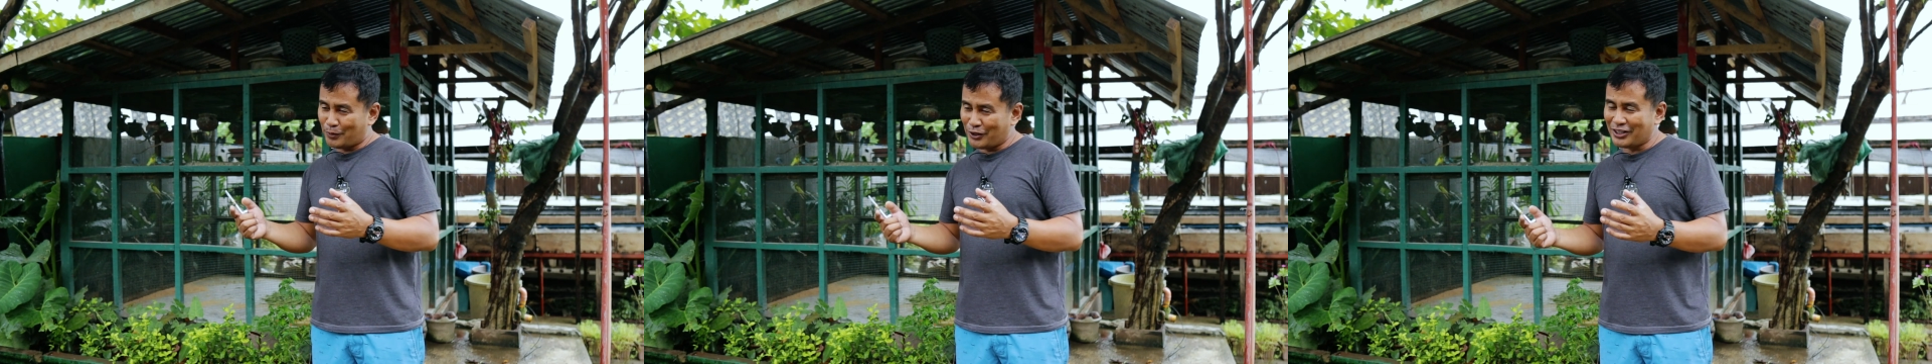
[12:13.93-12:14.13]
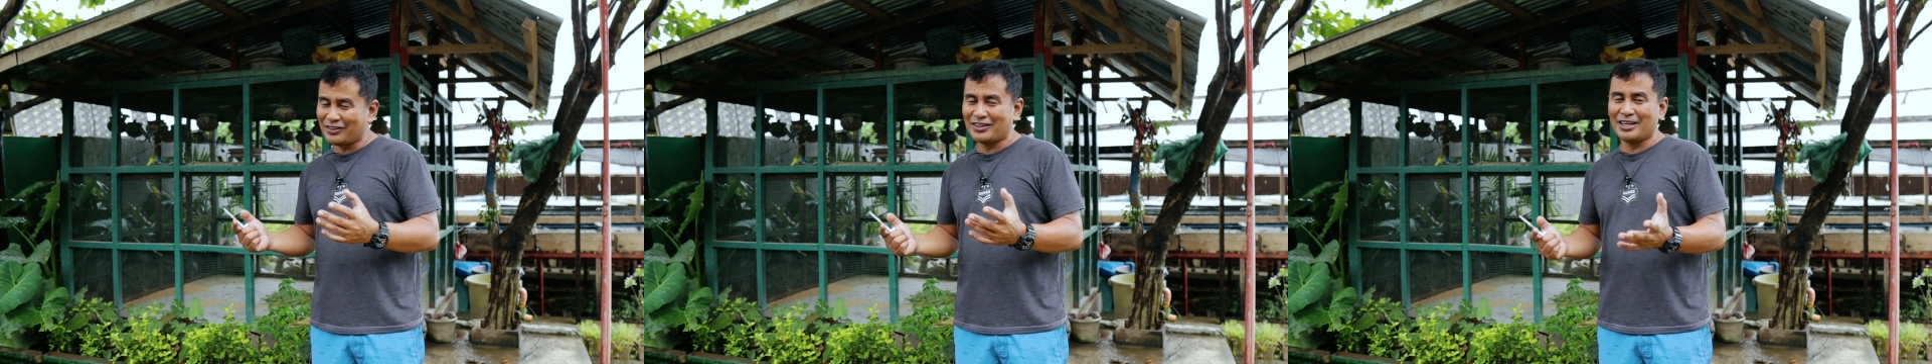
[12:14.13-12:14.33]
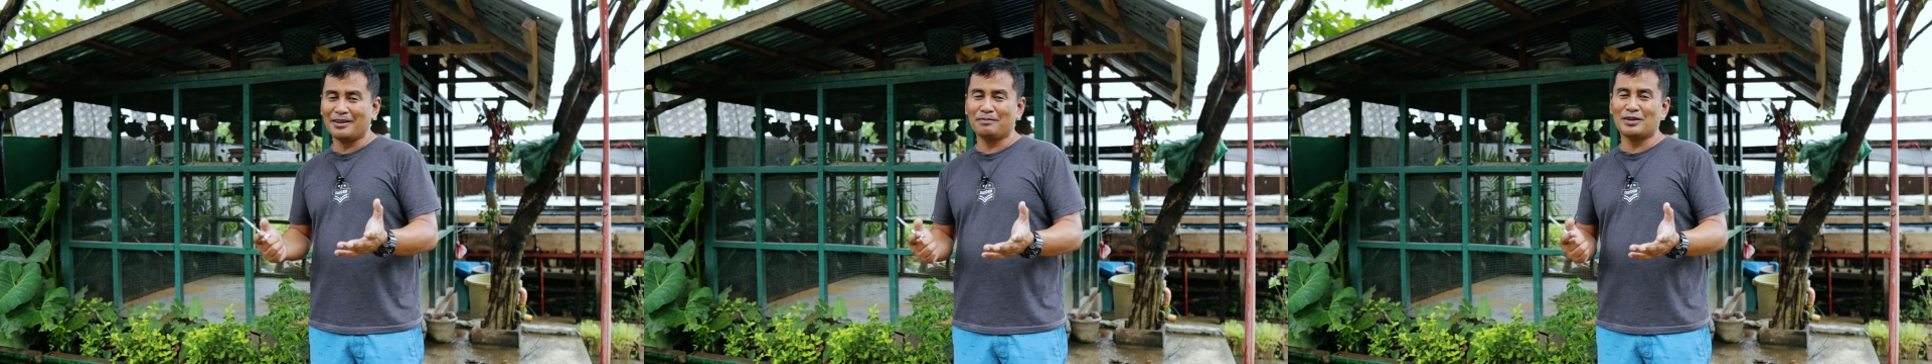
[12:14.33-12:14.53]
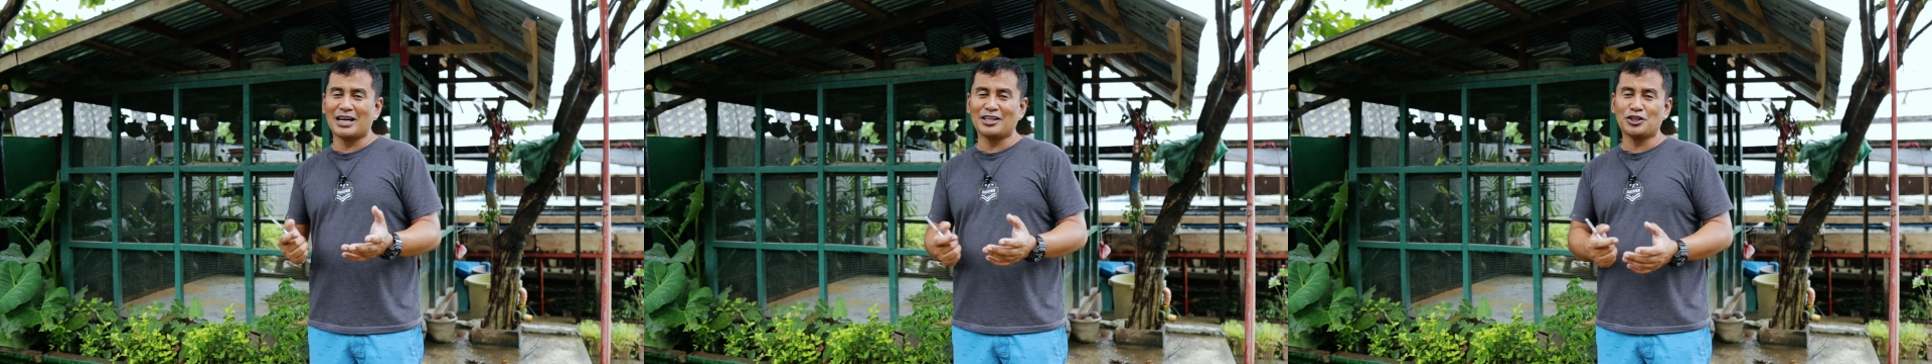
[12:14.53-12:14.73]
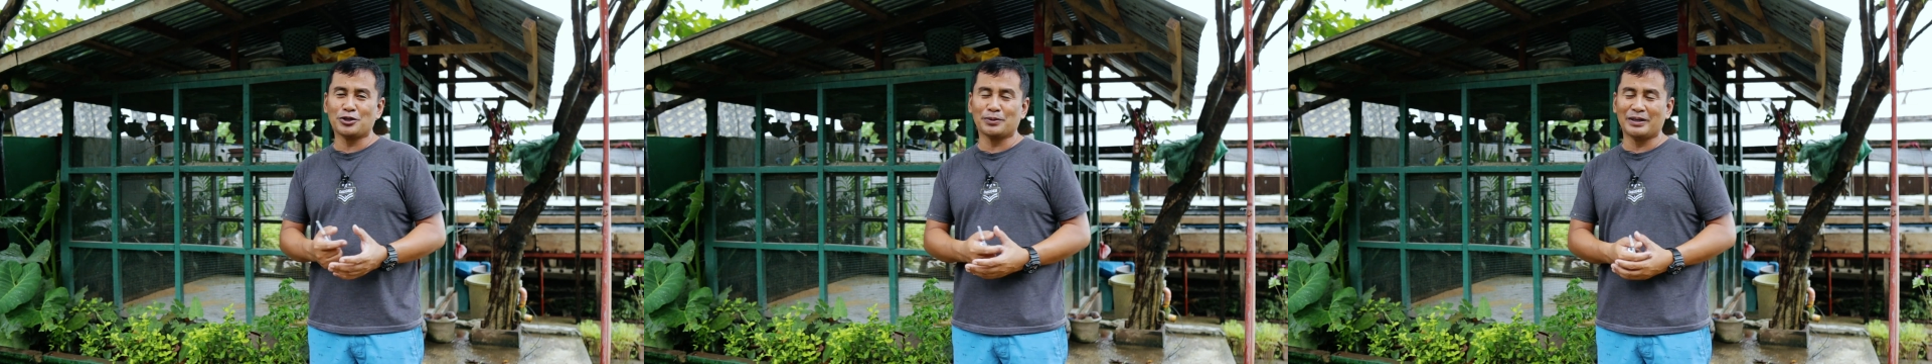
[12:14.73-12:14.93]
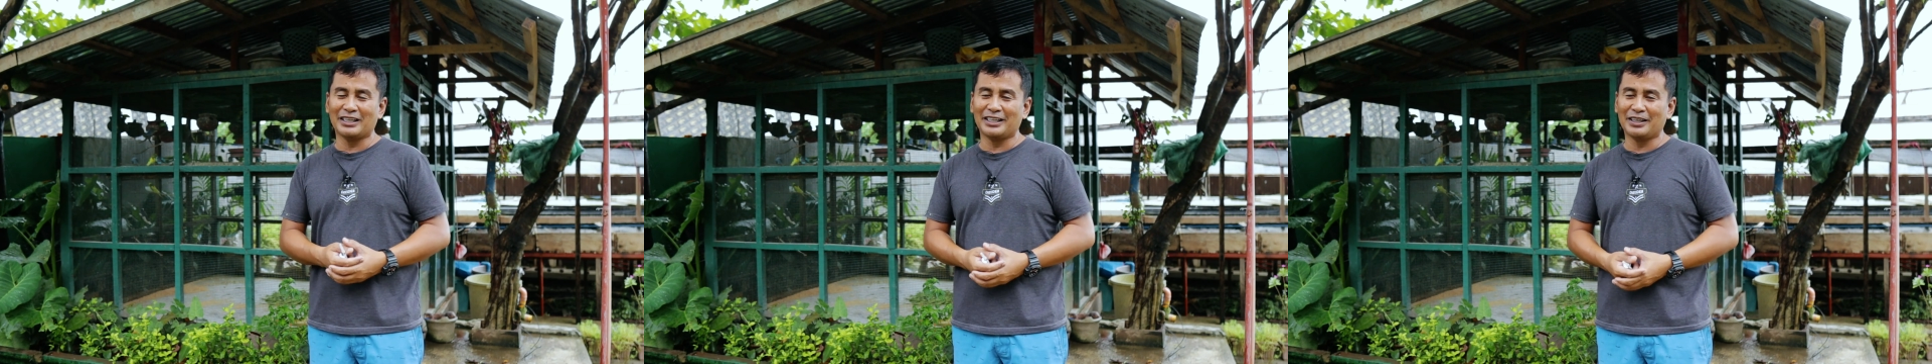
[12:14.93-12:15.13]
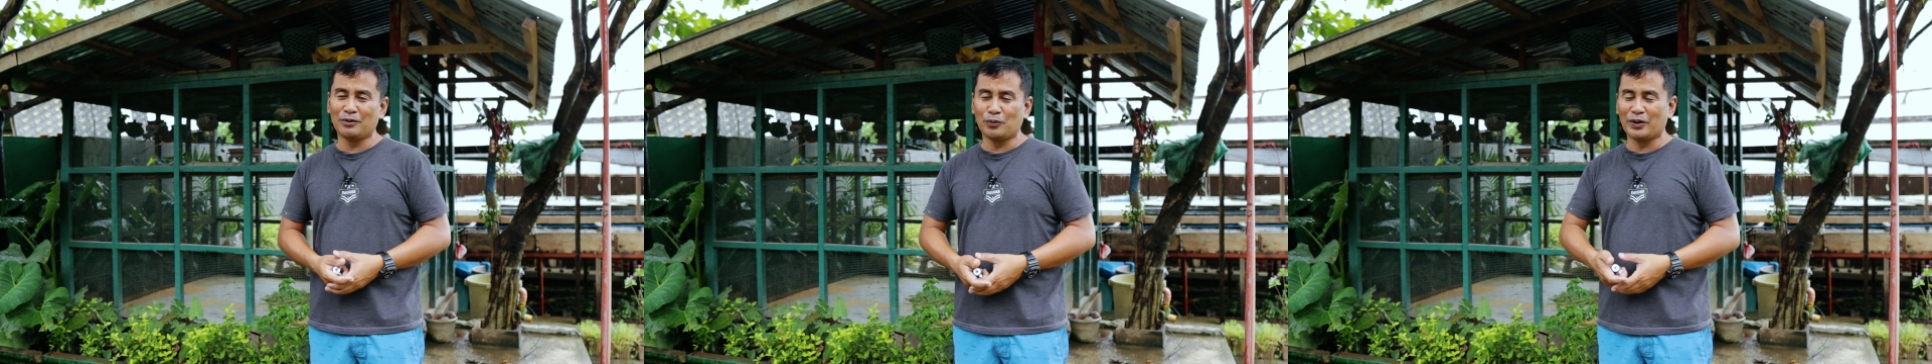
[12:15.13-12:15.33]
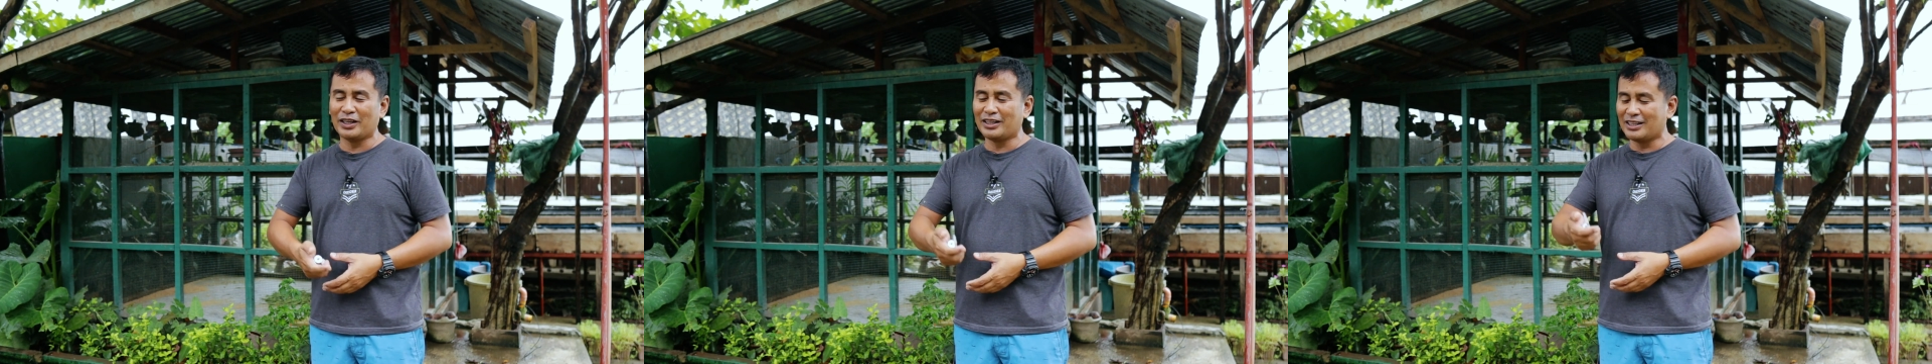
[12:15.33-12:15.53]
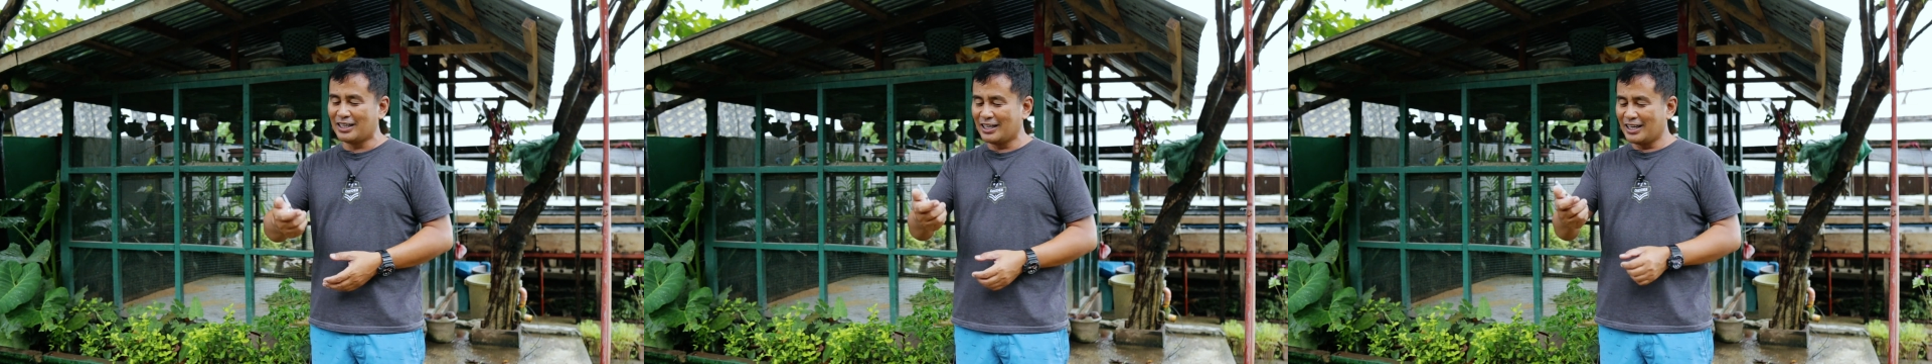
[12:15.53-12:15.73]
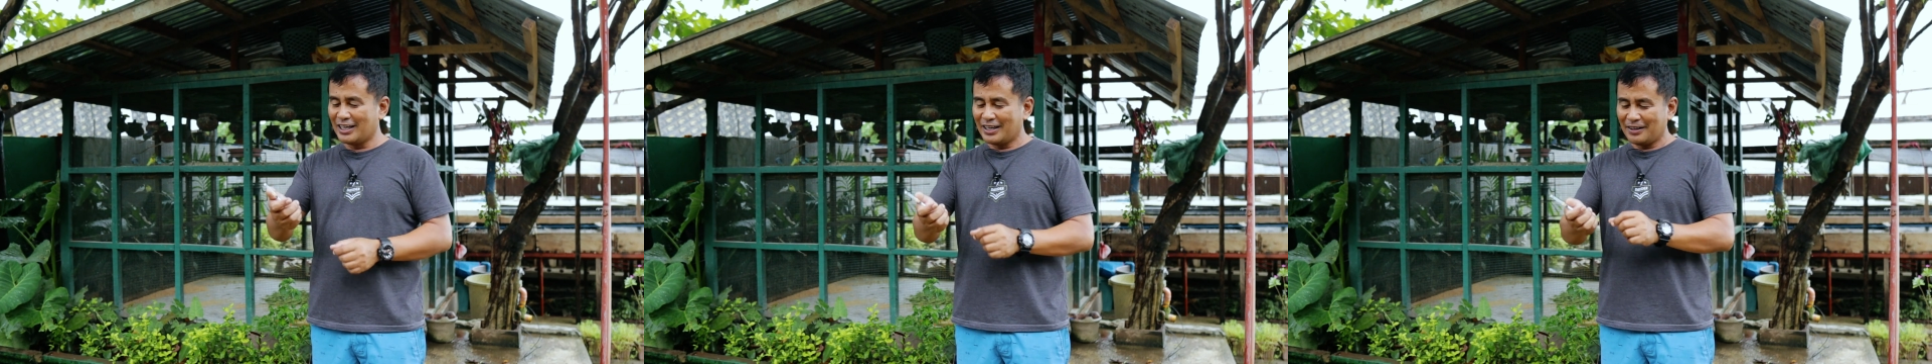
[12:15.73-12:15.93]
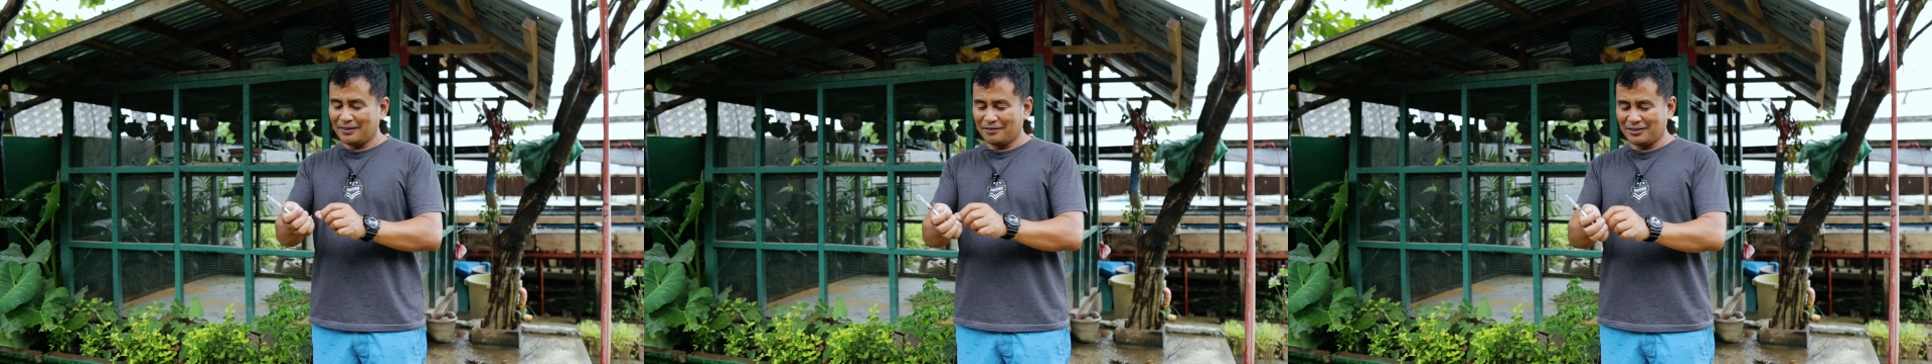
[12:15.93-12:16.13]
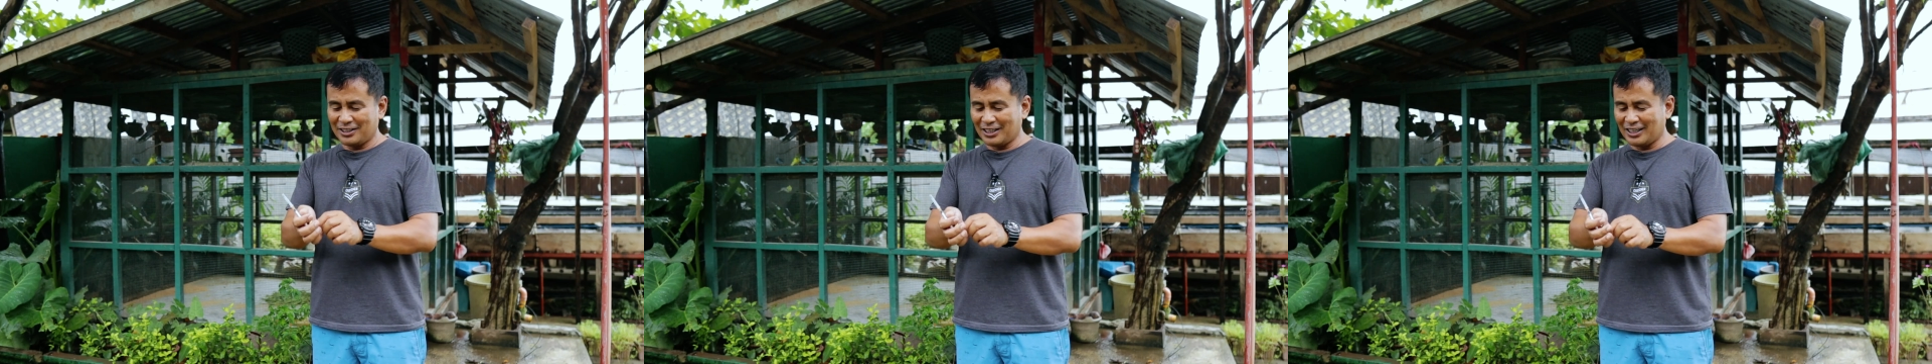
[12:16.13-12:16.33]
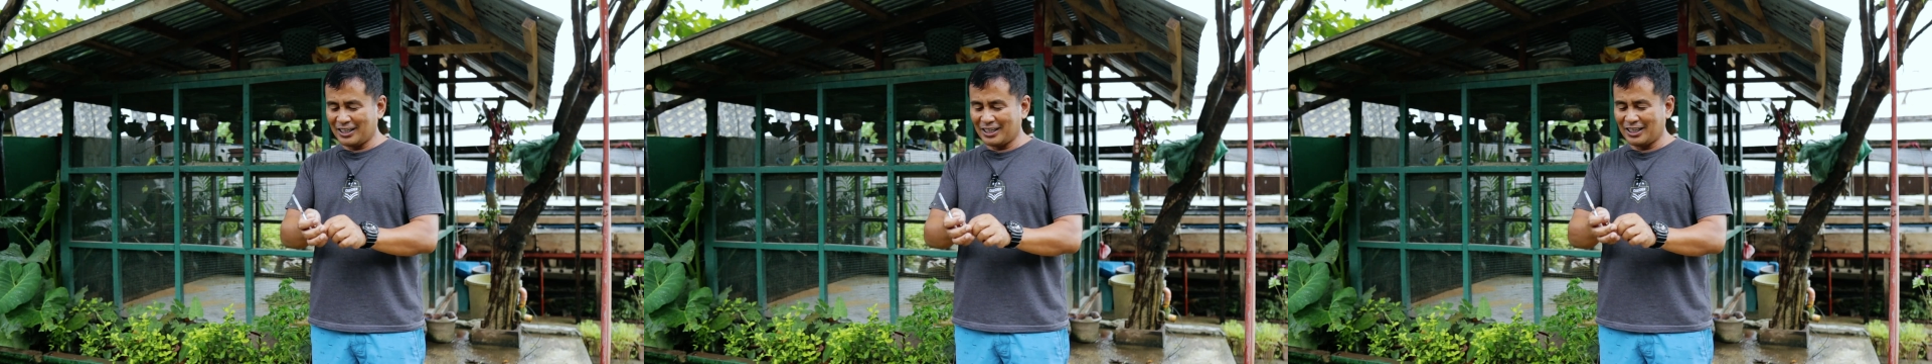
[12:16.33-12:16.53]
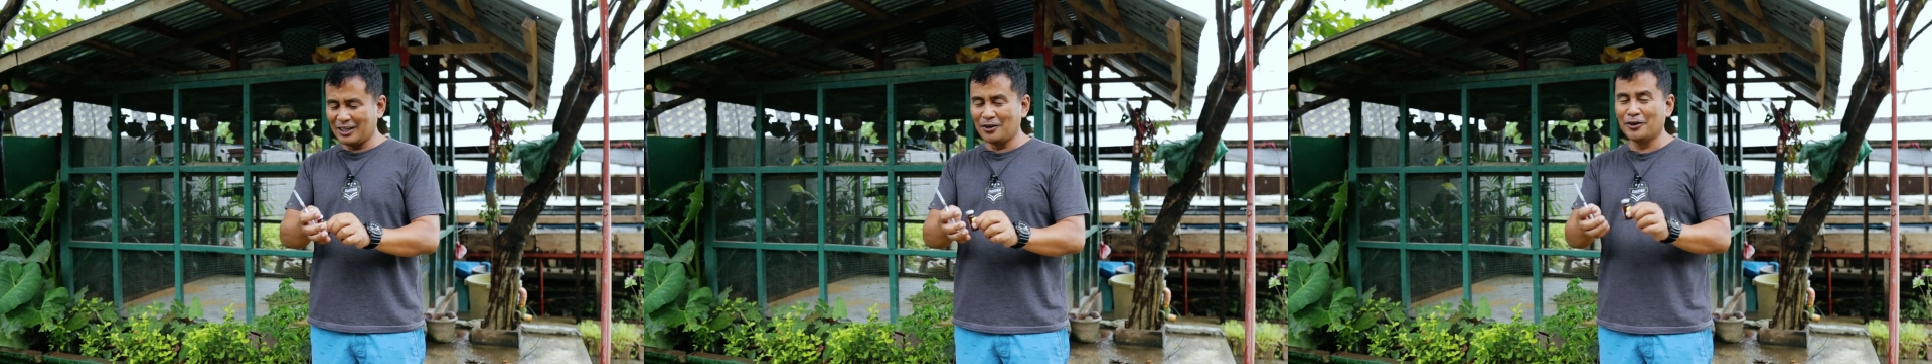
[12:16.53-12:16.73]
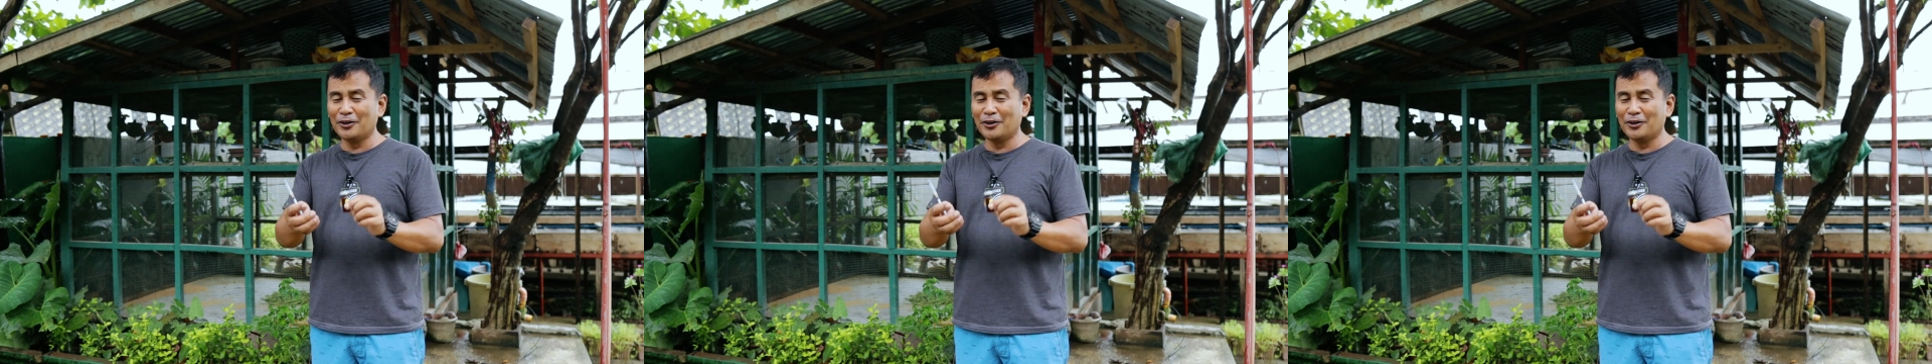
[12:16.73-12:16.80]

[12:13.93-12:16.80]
breed them naturally with the